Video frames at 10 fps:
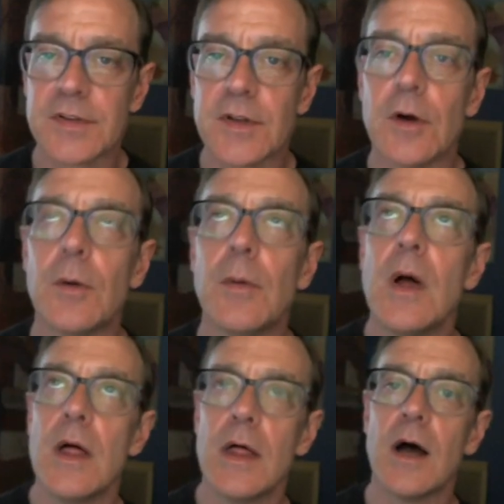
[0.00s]
So
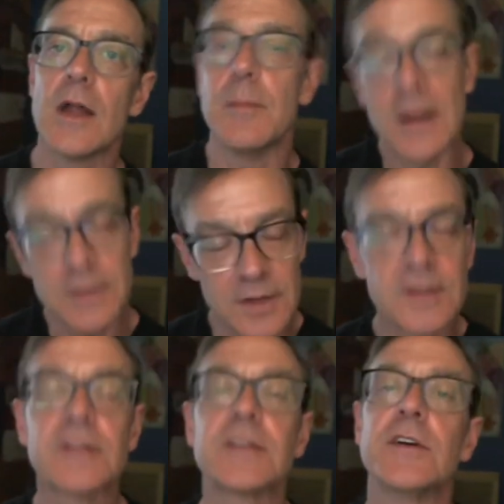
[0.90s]
the metric
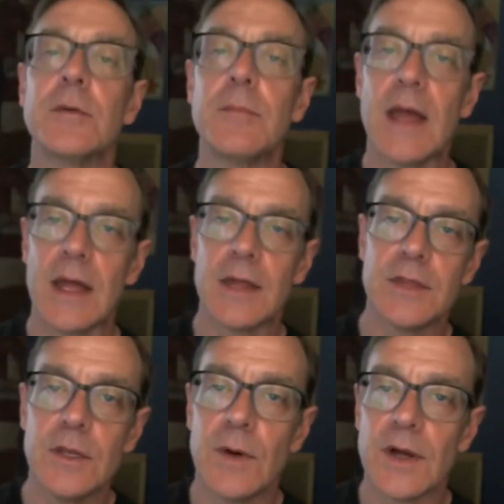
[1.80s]
system and
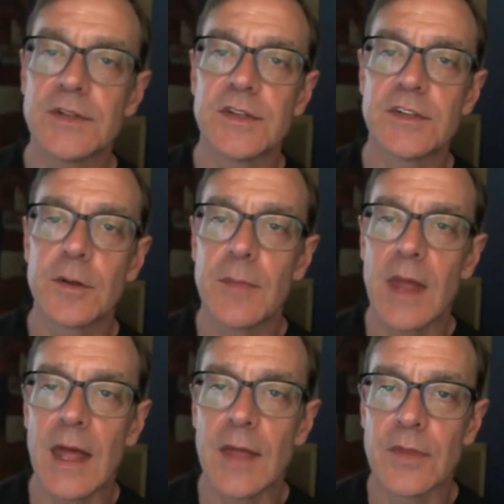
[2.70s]
the US system
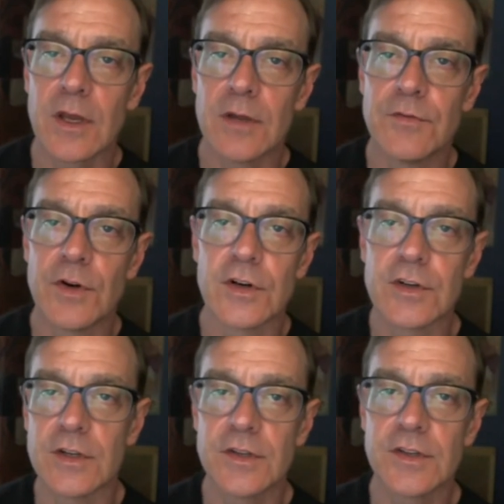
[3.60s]
and the
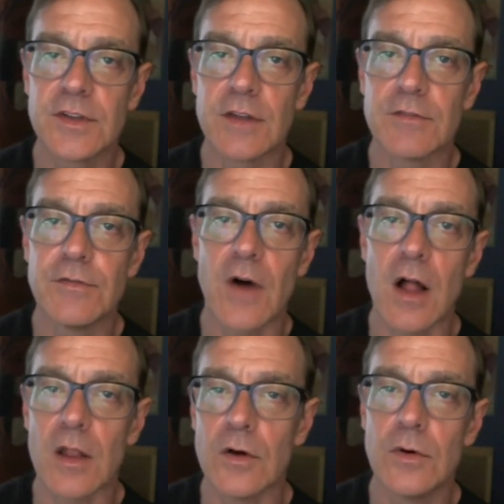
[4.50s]
conversions that
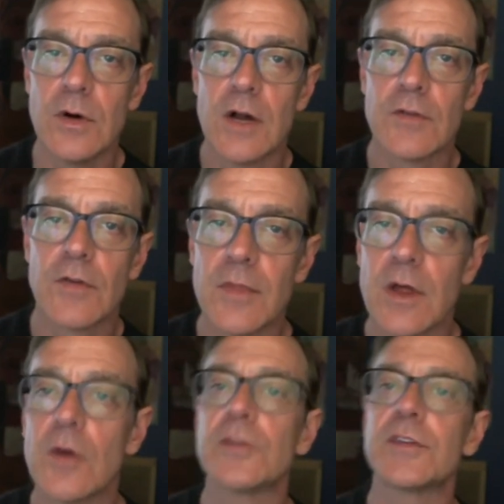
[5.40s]
follow from
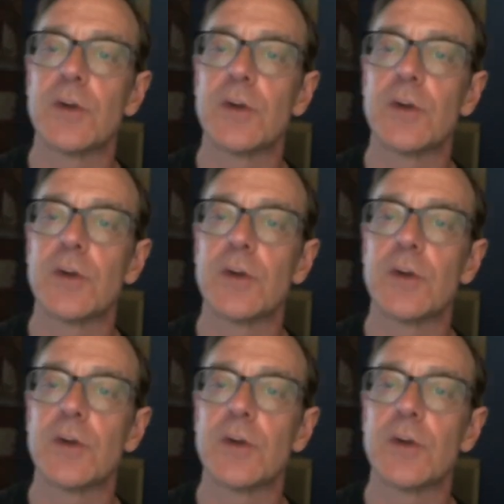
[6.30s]
those.